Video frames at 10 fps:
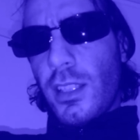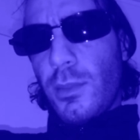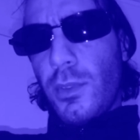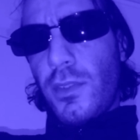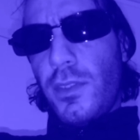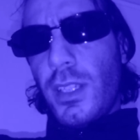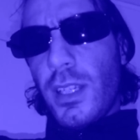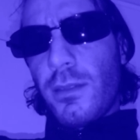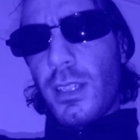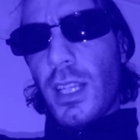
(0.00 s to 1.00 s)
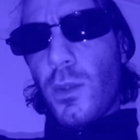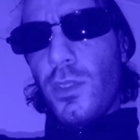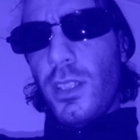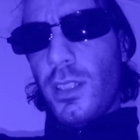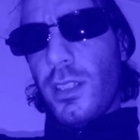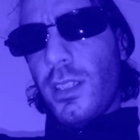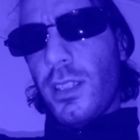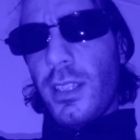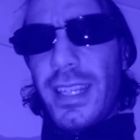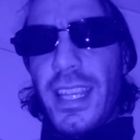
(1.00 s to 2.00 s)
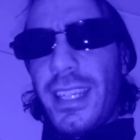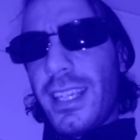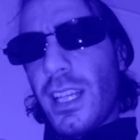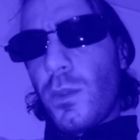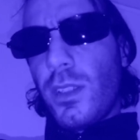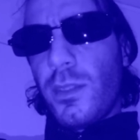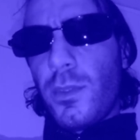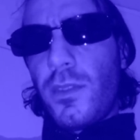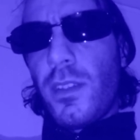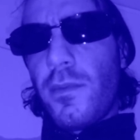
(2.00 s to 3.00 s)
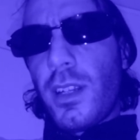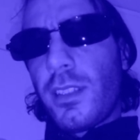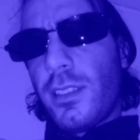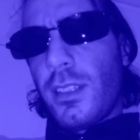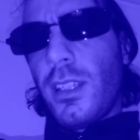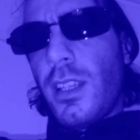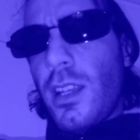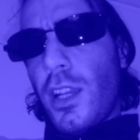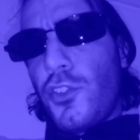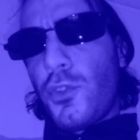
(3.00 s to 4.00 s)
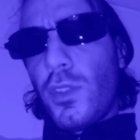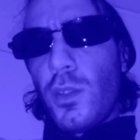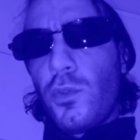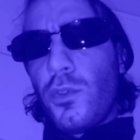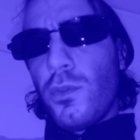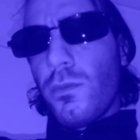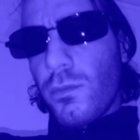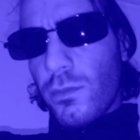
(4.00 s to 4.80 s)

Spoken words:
atmosphere, cloudy, grey cloud atmosphere. In fact, I show now to you.